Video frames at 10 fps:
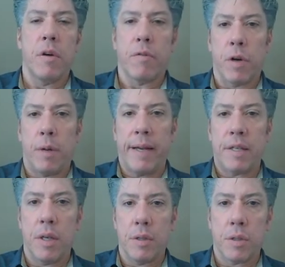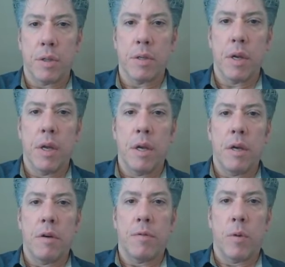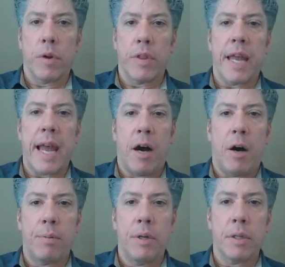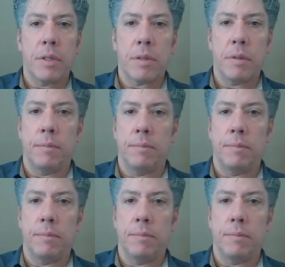for all my sensors. For the outputs,